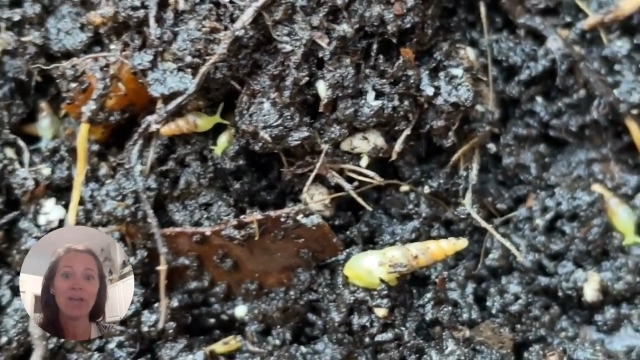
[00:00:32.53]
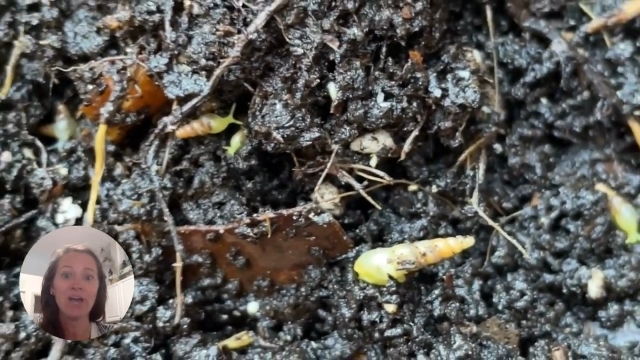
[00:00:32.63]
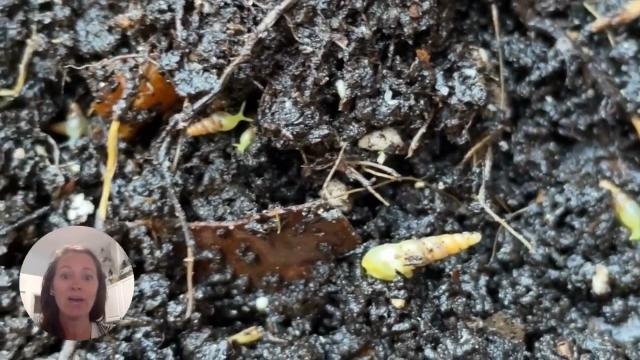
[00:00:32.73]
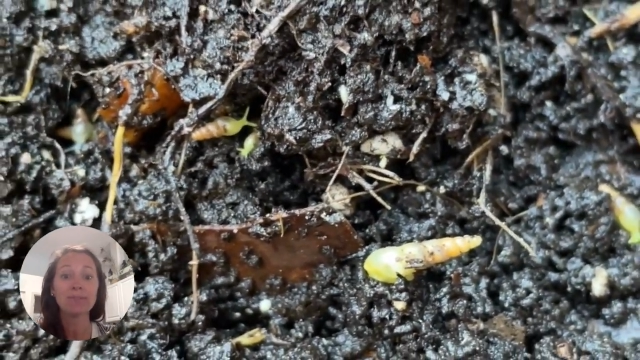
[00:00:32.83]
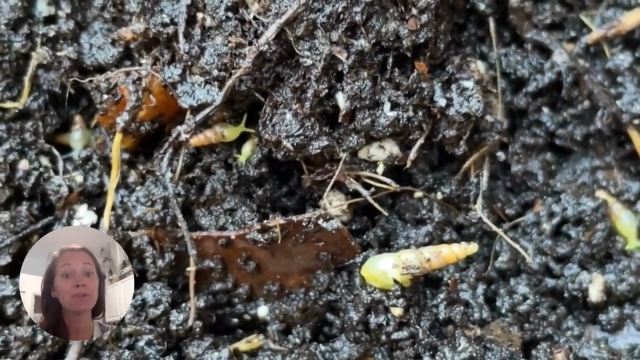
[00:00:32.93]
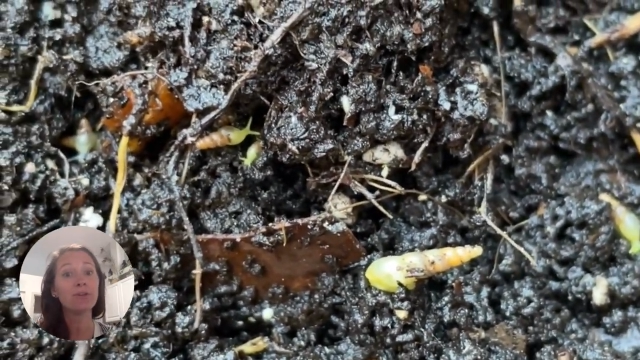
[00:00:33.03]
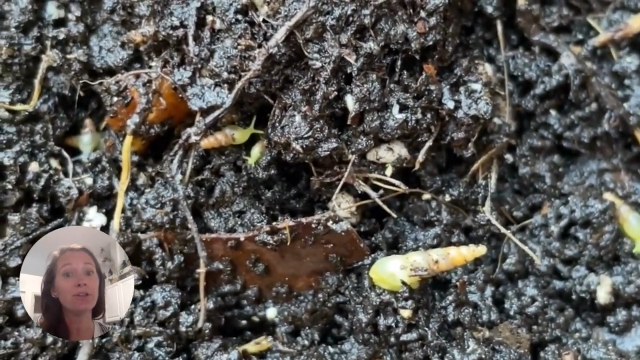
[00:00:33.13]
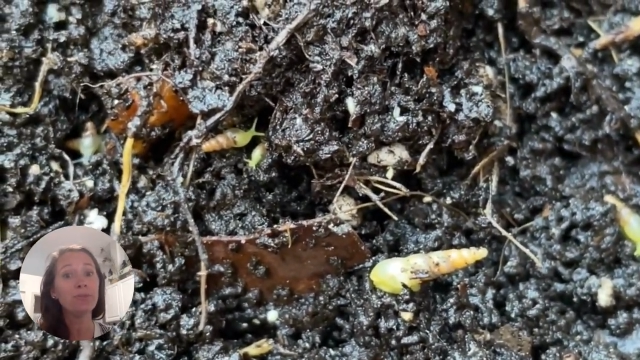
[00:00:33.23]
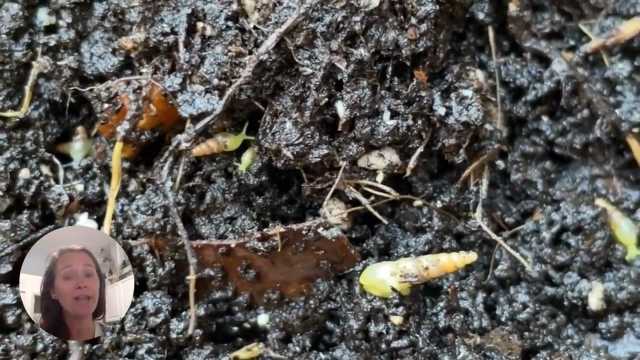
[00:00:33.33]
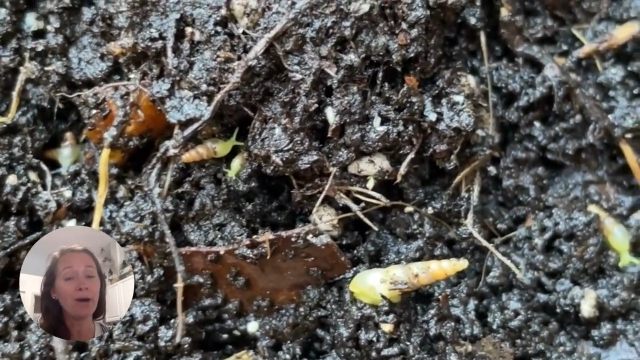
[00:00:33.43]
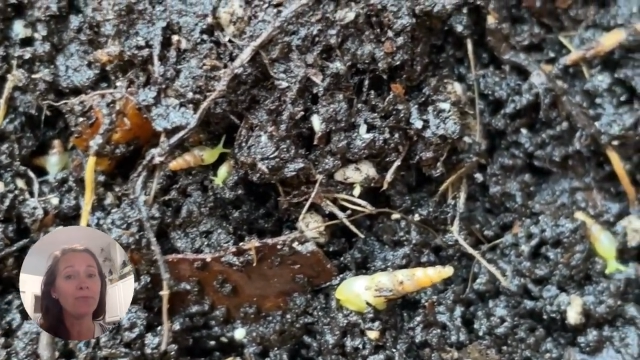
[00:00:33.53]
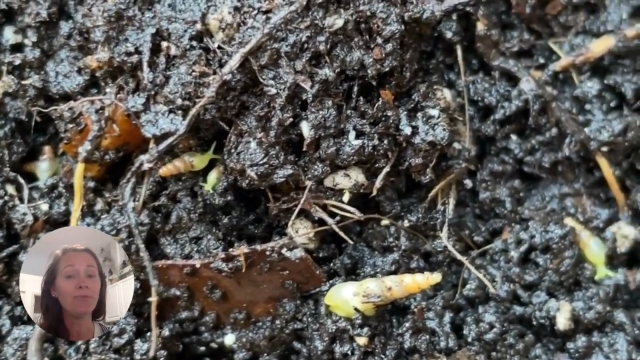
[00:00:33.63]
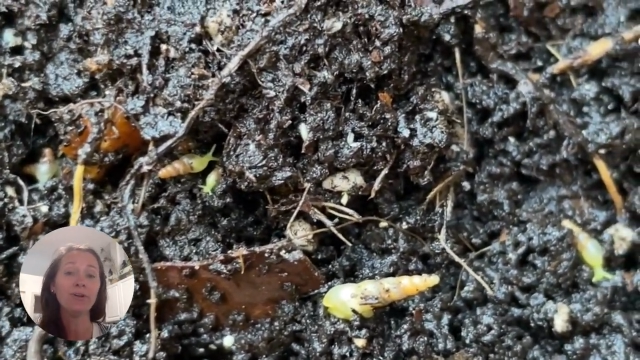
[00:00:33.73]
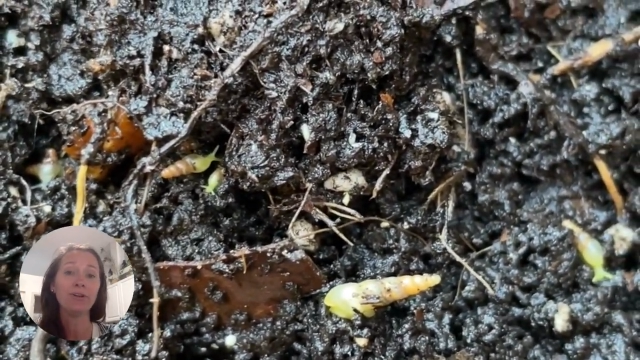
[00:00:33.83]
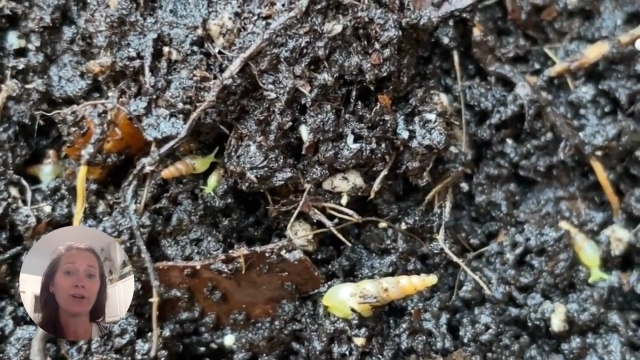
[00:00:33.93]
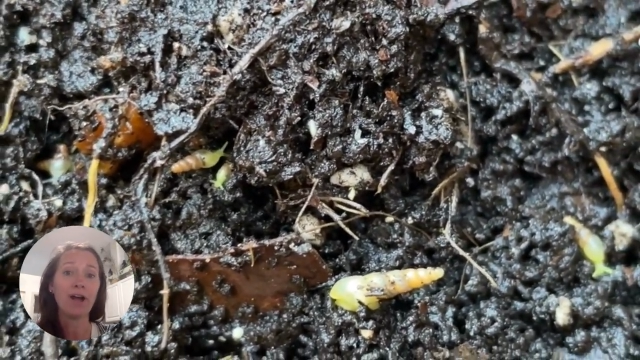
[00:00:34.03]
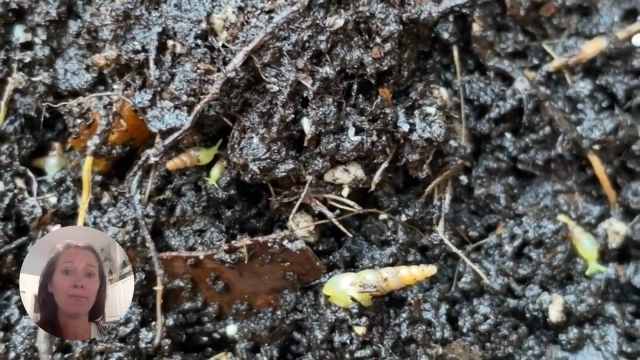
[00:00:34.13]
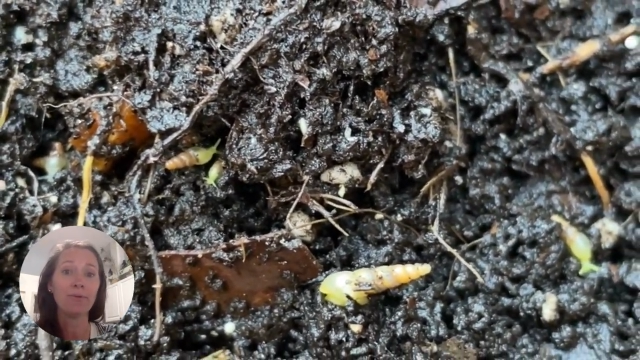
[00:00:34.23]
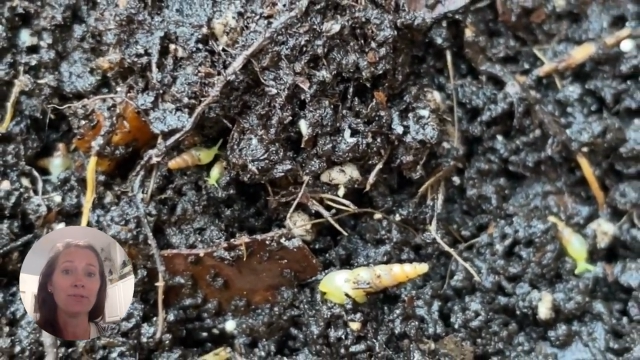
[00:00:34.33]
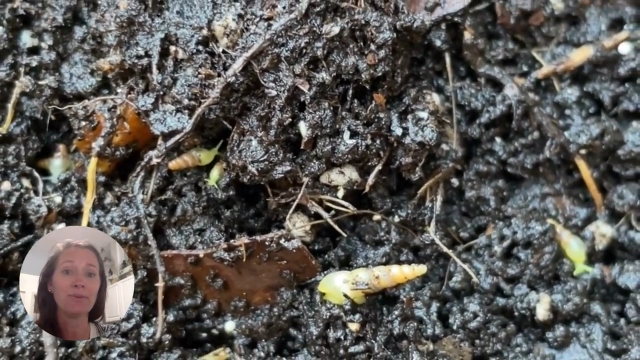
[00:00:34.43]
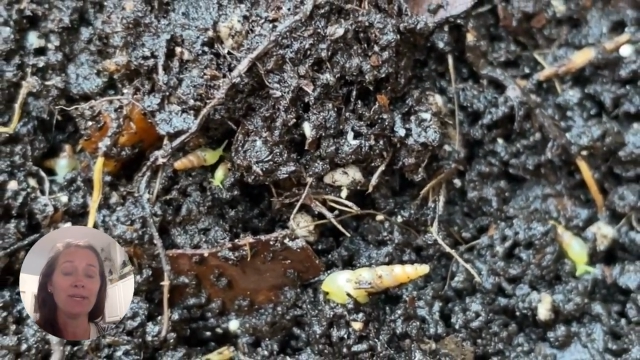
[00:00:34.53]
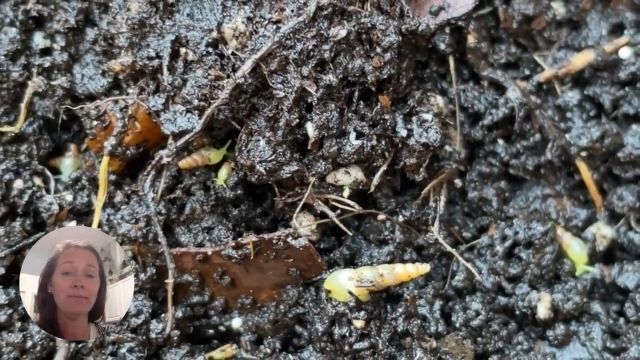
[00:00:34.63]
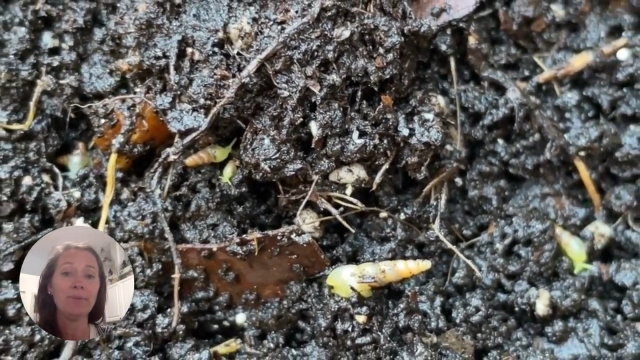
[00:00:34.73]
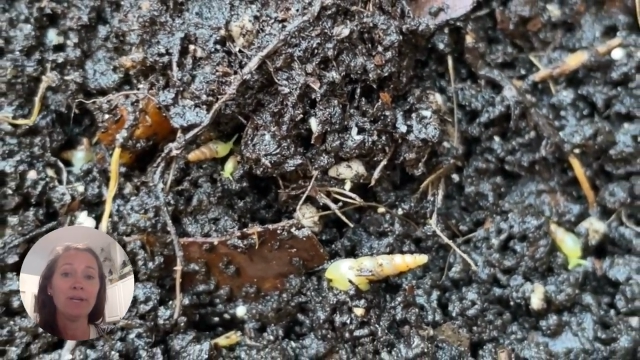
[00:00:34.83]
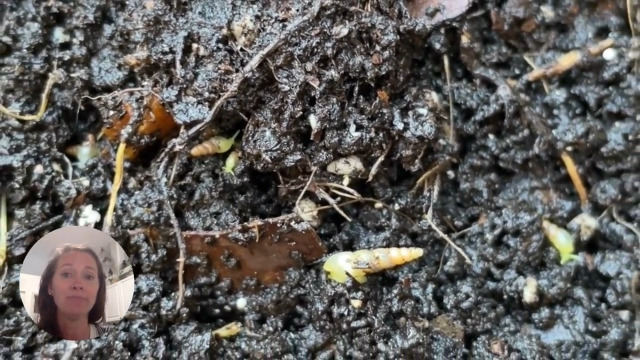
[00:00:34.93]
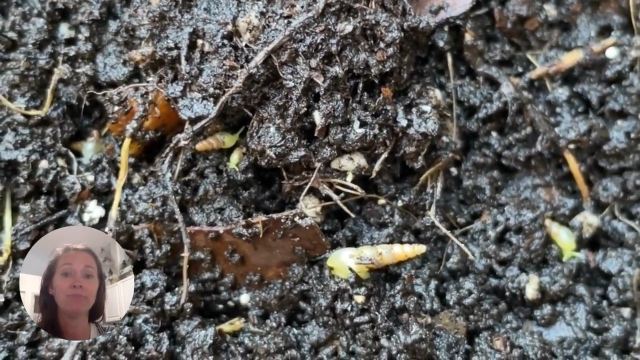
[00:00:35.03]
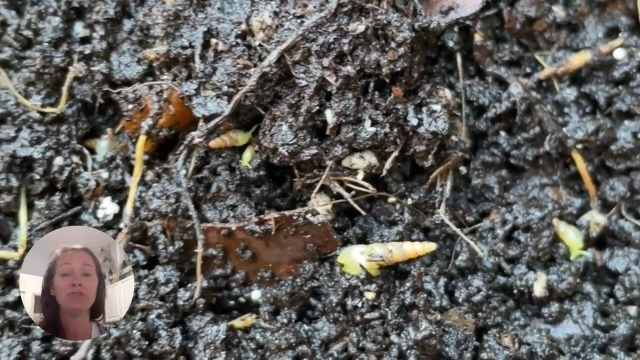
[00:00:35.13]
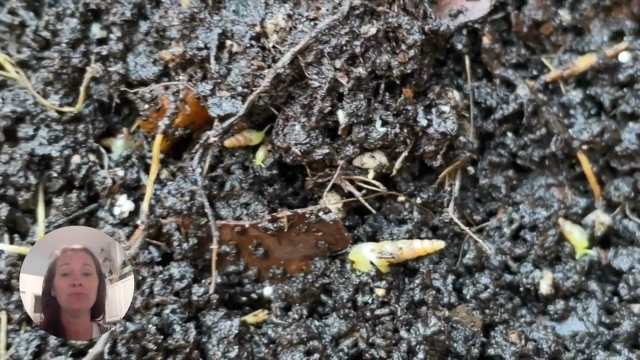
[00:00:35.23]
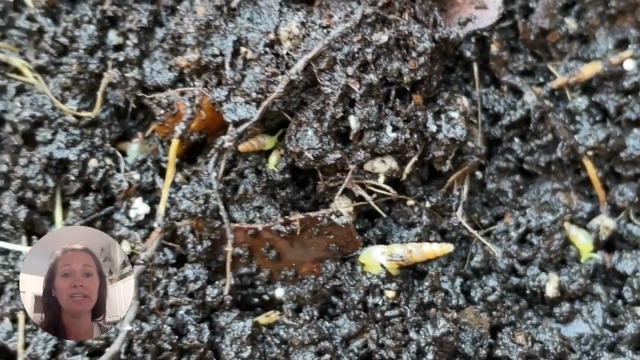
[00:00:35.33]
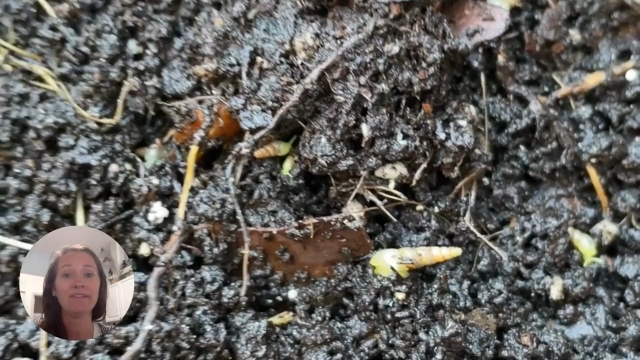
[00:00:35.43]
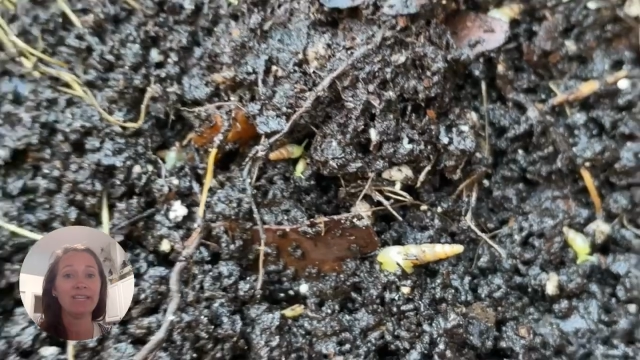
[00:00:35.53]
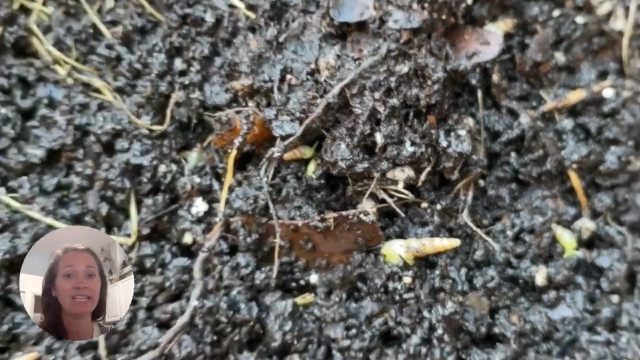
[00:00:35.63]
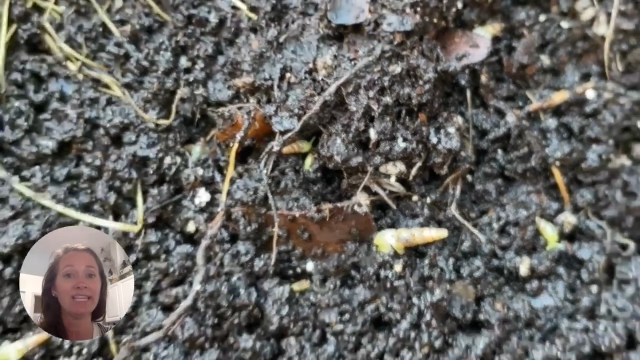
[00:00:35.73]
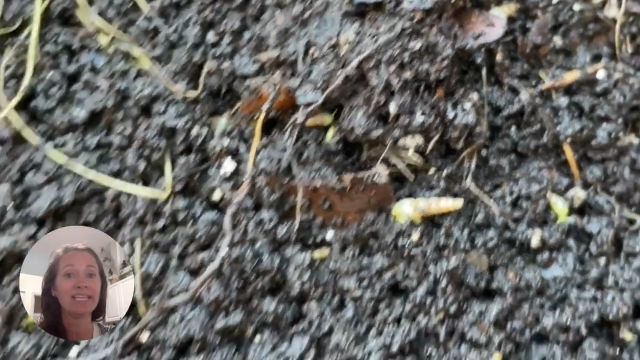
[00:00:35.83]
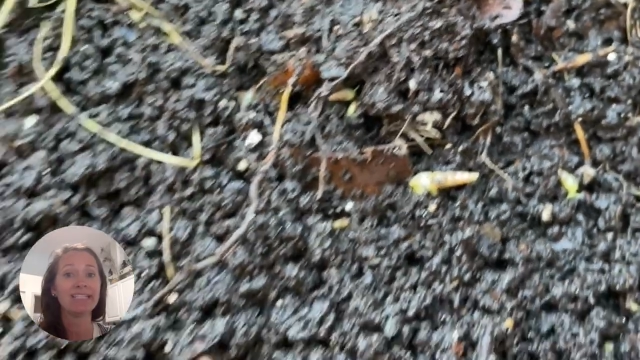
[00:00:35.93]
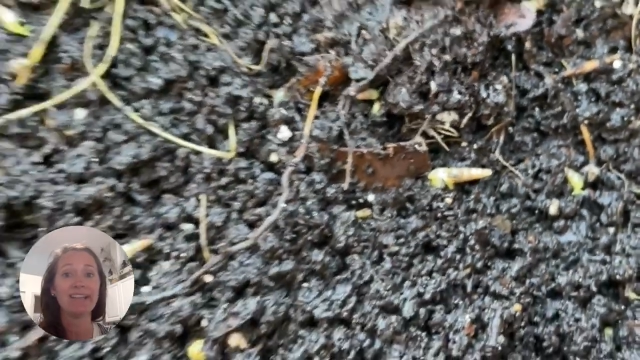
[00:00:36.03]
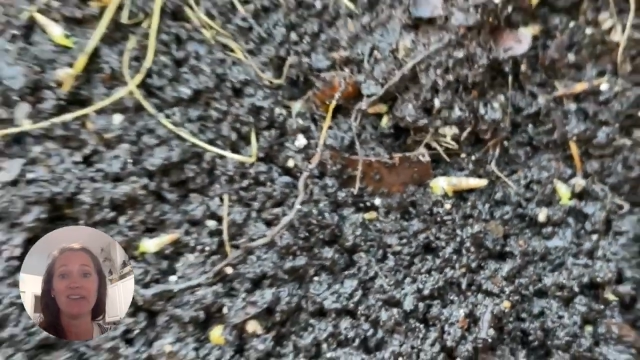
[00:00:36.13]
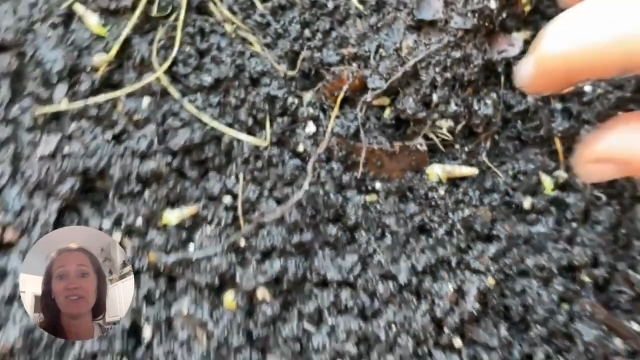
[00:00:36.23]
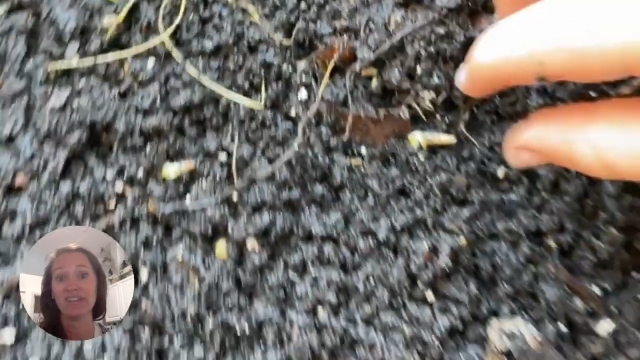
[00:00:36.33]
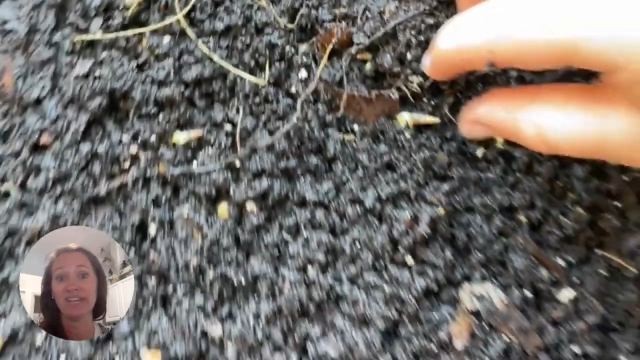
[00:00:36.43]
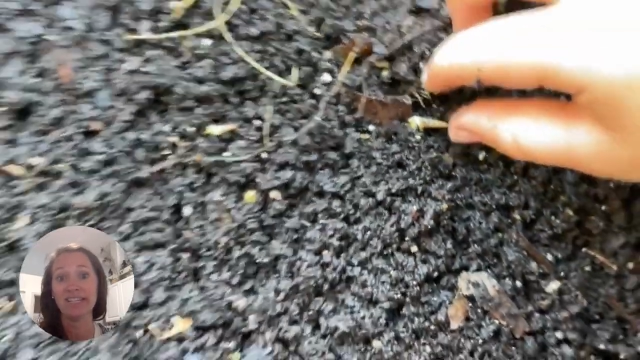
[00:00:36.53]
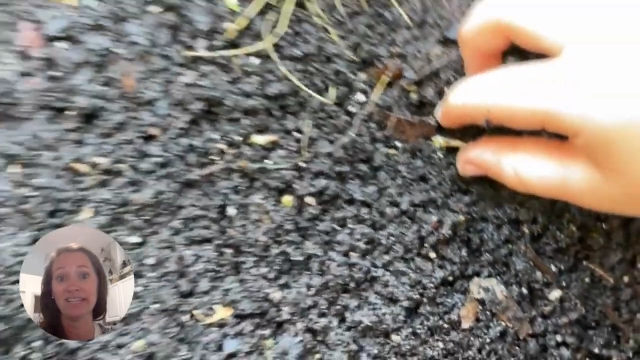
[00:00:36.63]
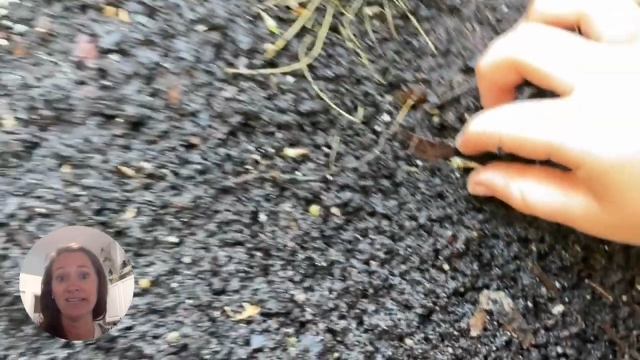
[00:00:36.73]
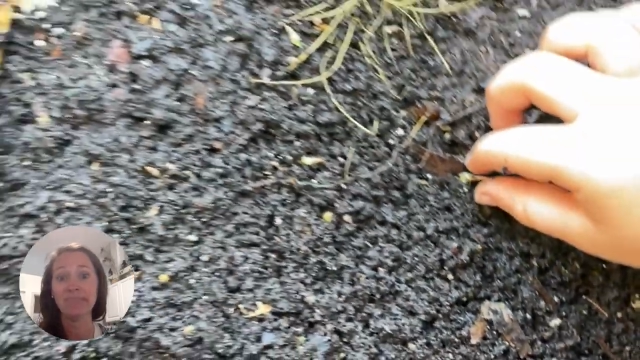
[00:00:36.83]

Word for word: Um, so they're a little bit helpful in your compost bin, but too many of anything is not a good idea.